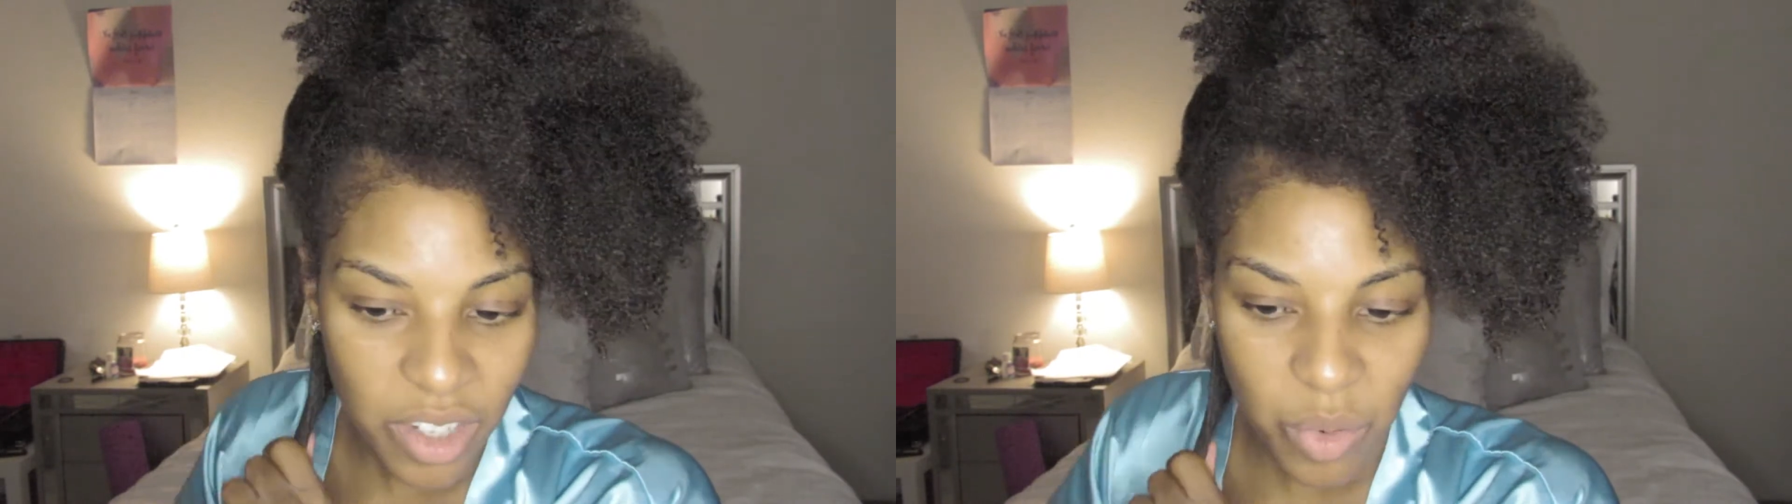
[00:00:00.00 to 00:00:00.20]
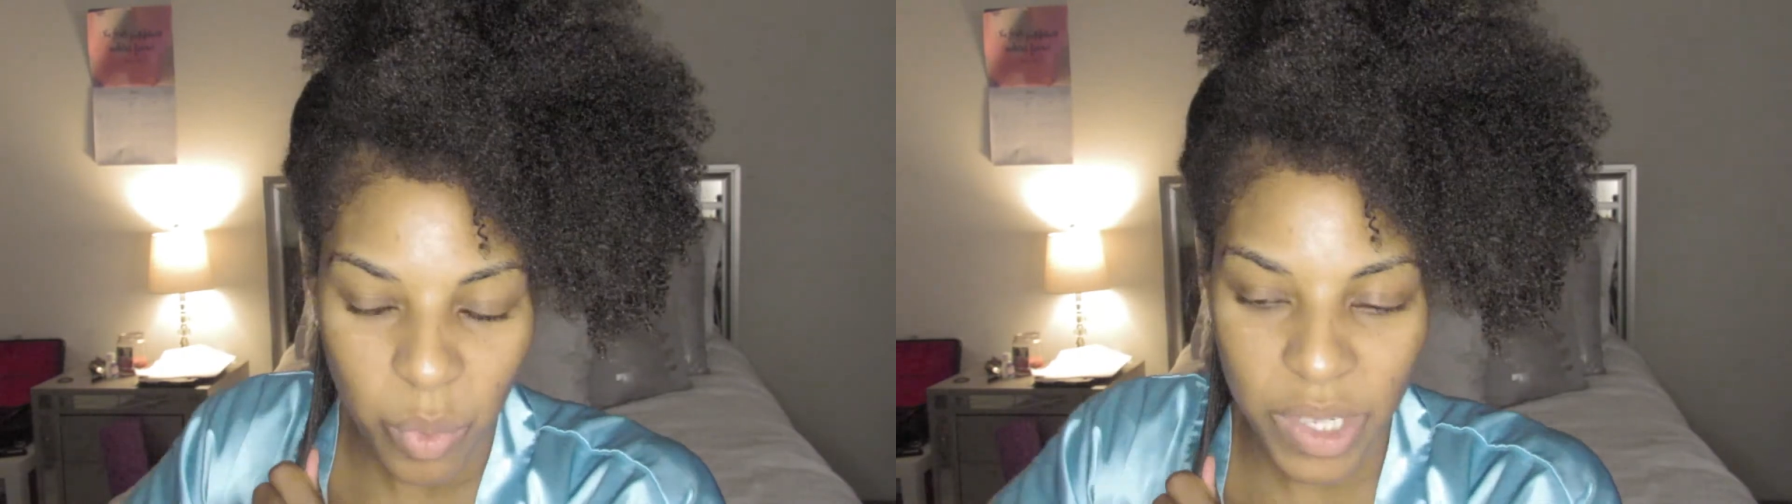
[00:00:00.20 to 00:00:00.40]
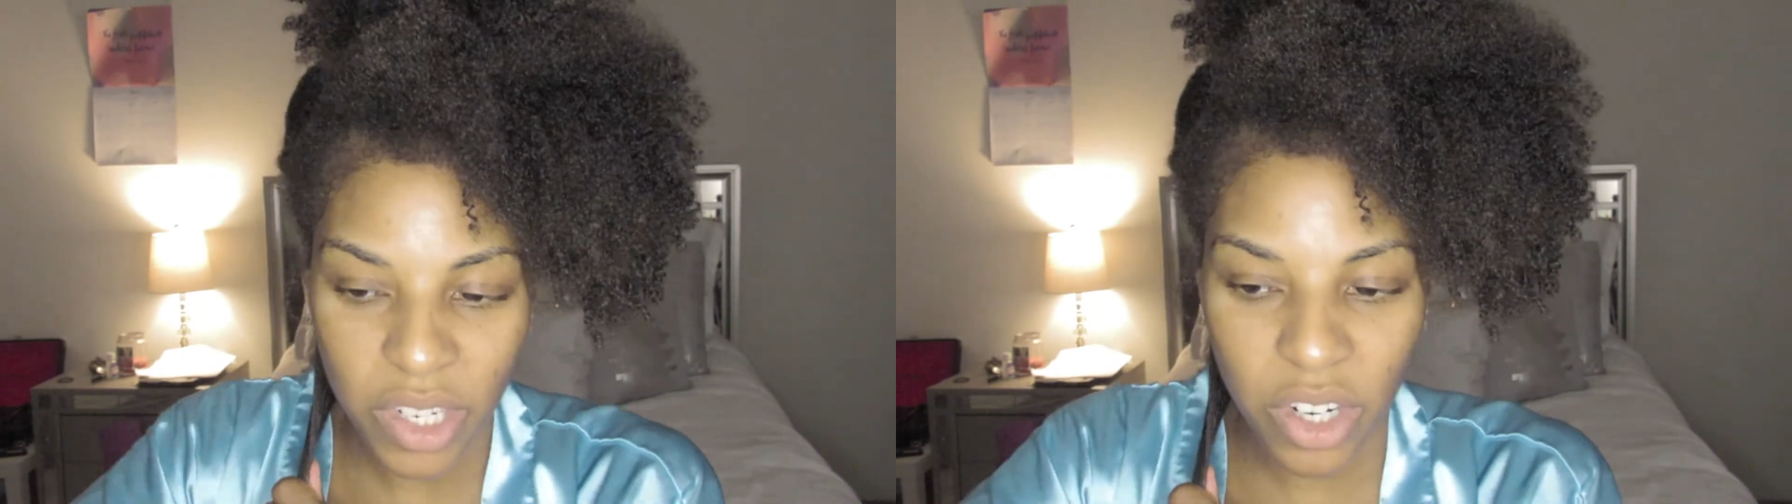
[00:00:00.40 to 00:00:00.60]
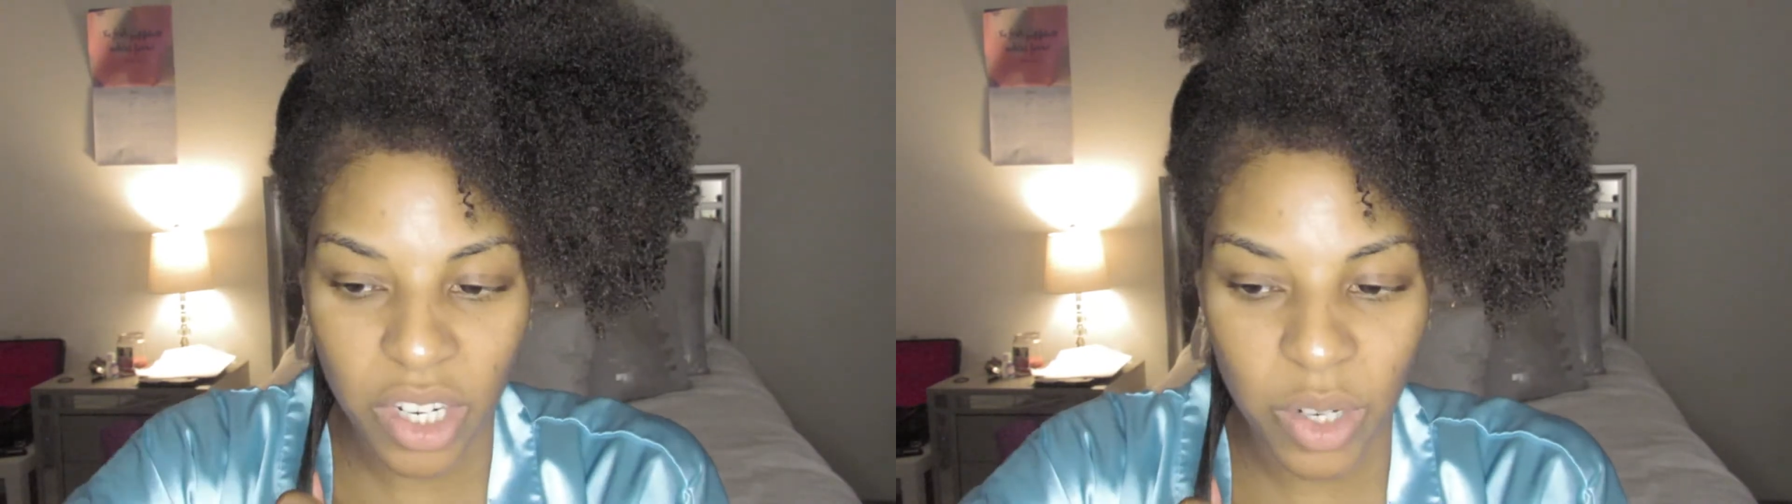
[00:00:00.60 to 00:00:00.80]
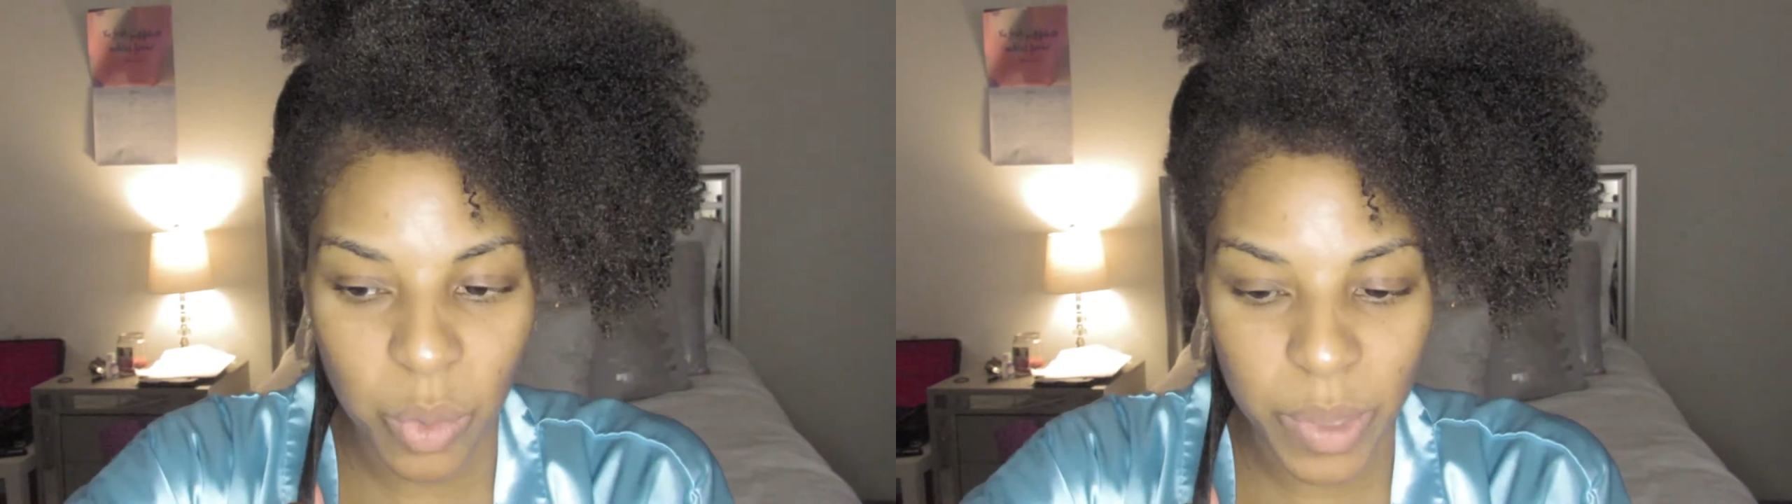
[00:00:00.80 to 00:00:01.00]
we are
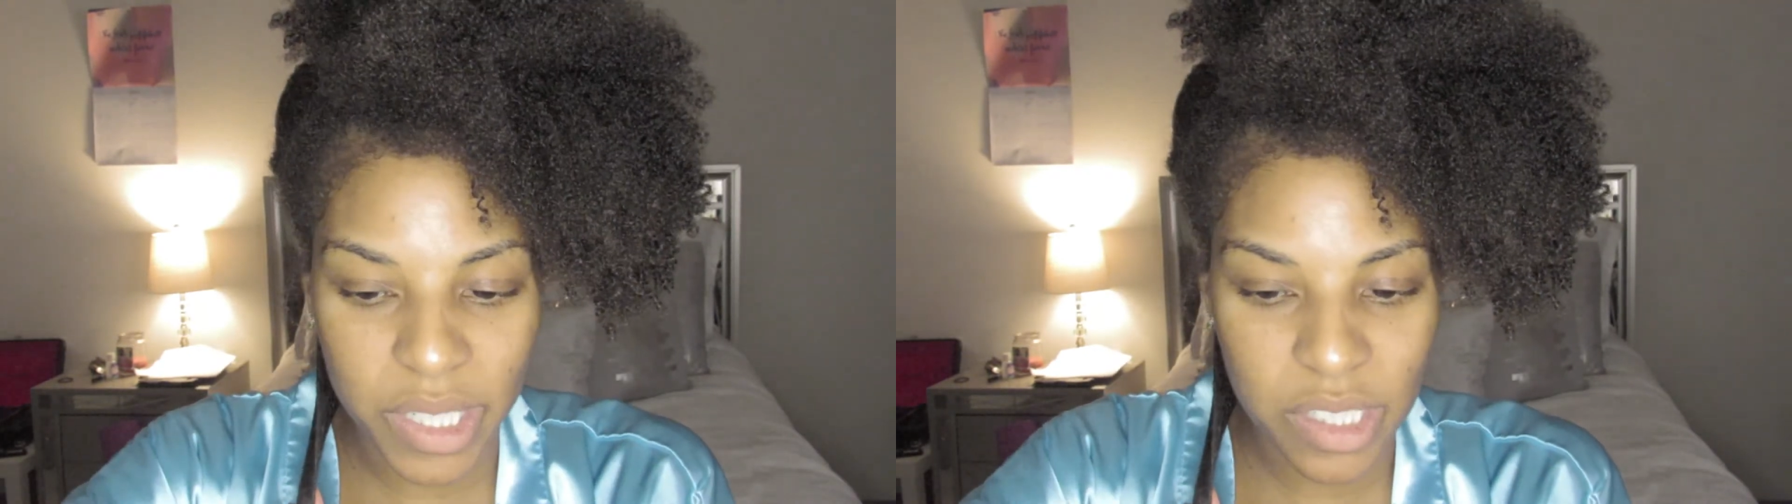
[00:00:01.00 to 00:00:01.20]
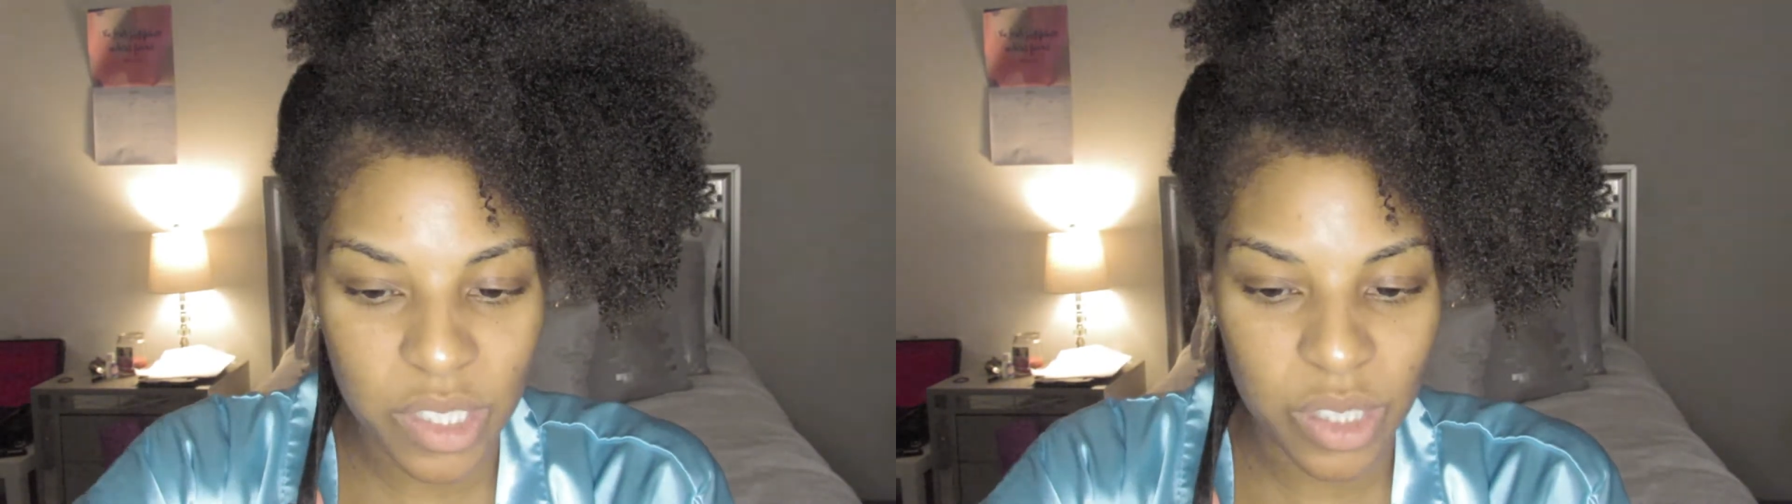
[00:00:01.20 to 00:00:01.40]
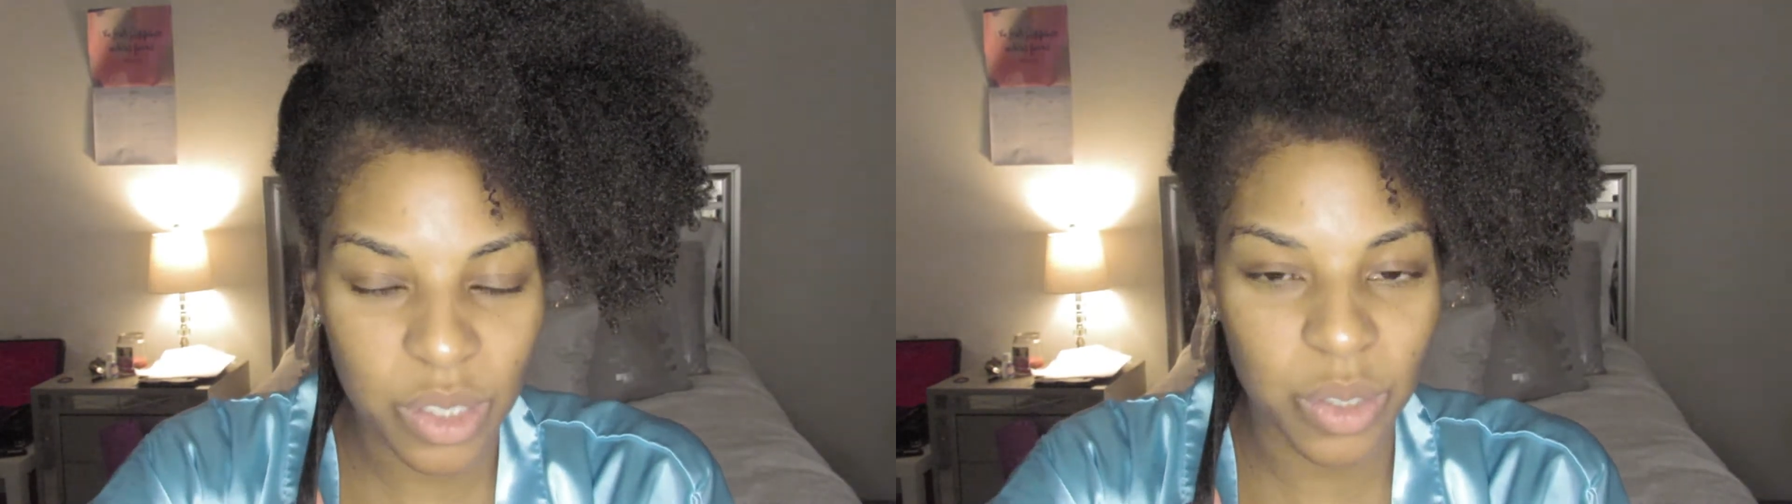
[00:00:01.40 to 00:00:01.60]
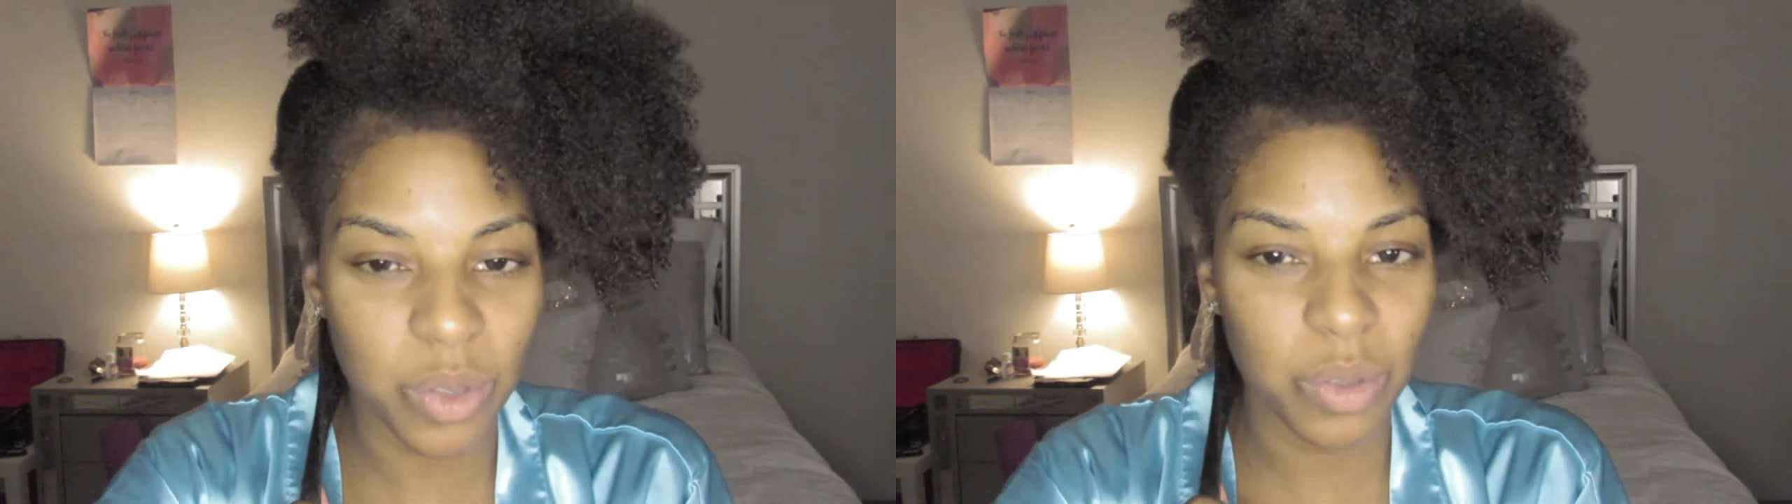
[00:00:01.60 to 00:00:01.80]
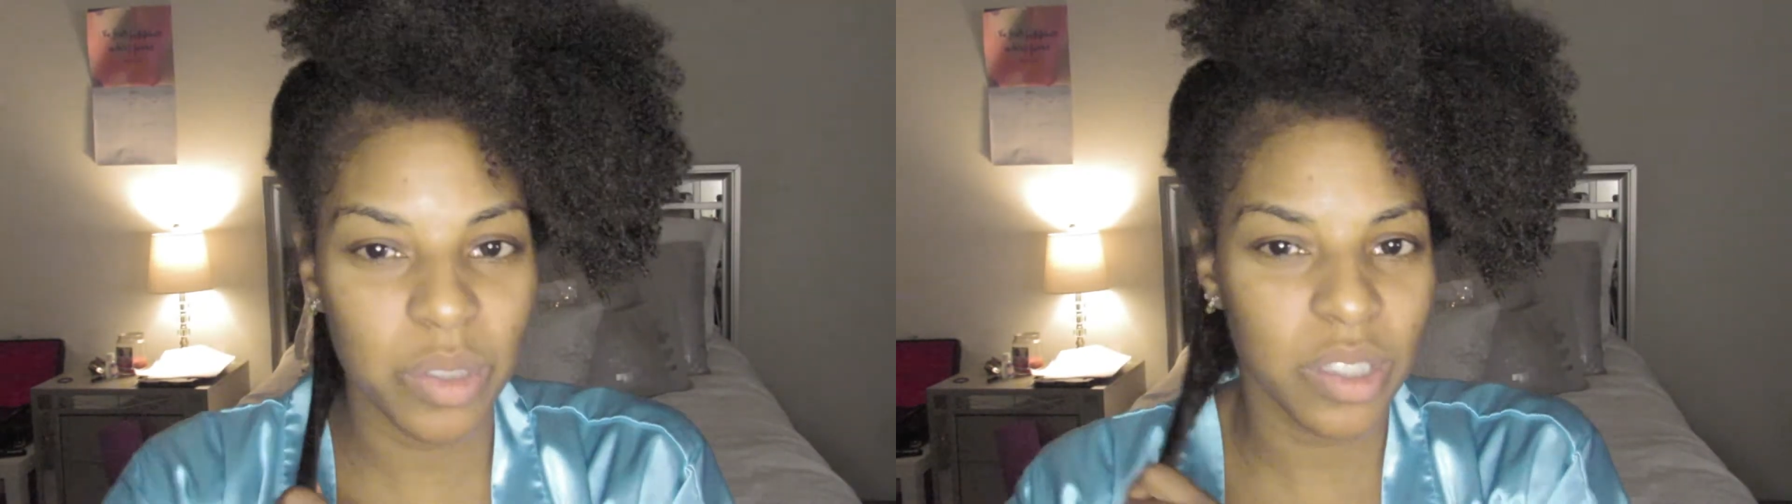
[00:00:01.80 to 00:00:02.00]
going to